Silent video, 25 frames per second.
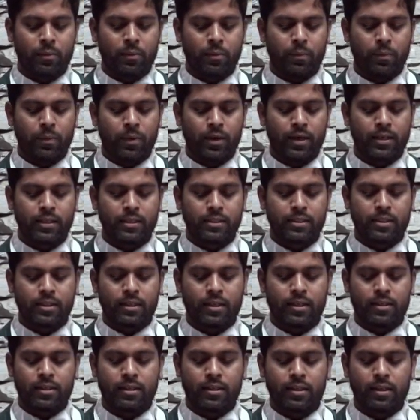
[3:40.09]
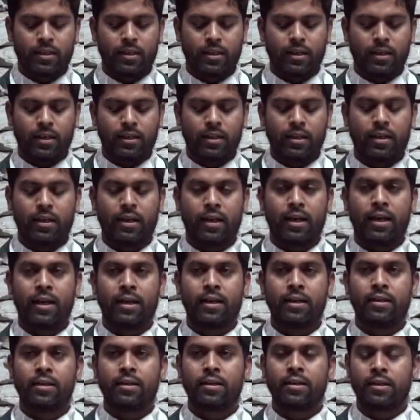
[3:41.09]
bloodshed in the
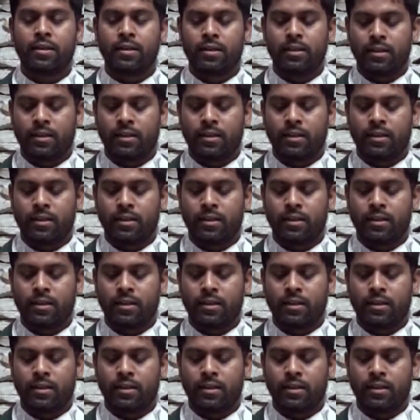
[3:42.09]
land,